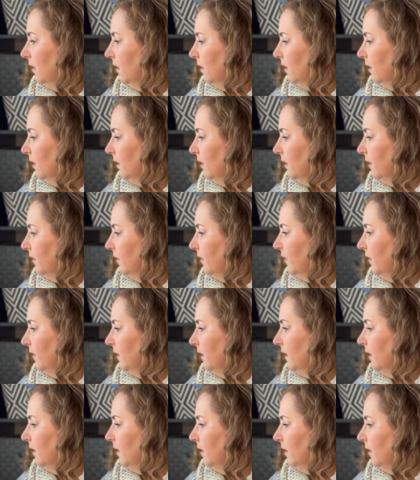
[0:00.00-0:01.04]
let's
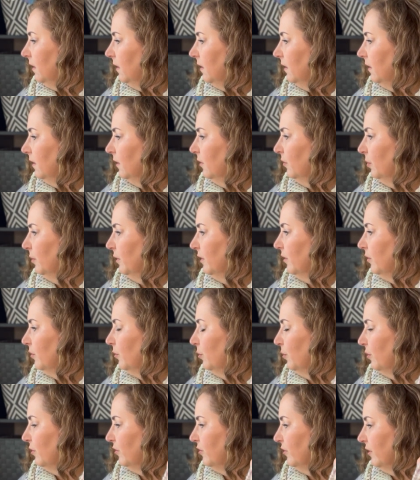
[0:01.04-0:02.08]
see, this one is
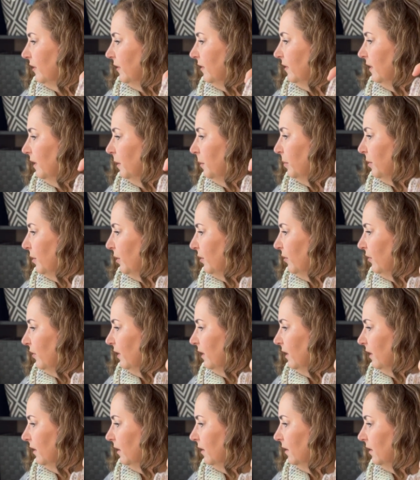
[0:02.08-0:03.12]
gorgeous in
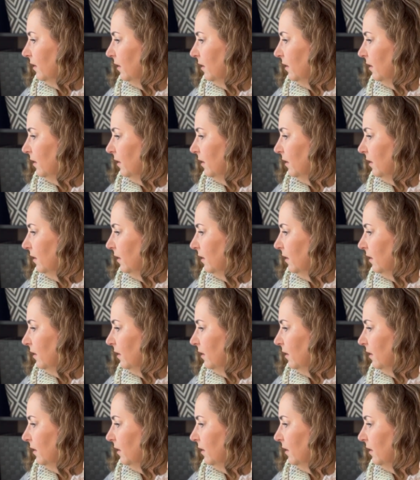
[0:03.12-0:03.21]
person.